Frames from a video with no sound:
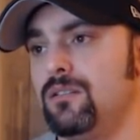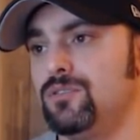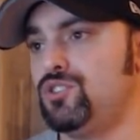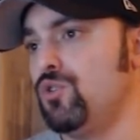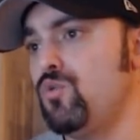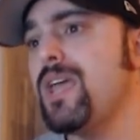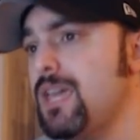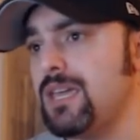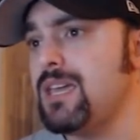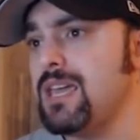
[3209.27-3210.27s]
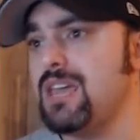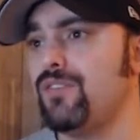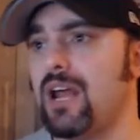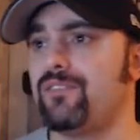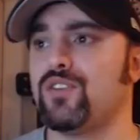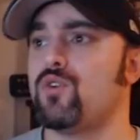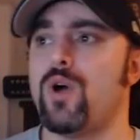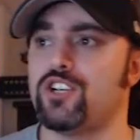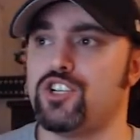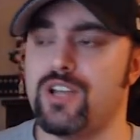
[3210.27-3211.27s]
do we even have to
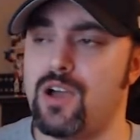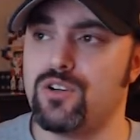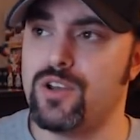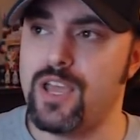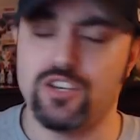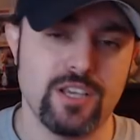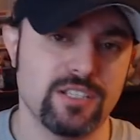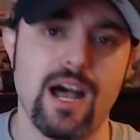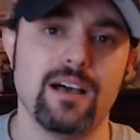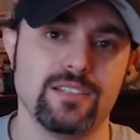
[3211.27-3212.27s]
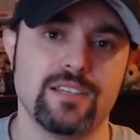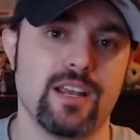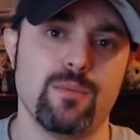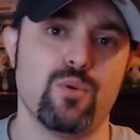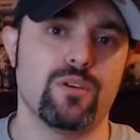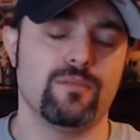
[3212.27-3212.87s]
question how good AJ Styles is anymore?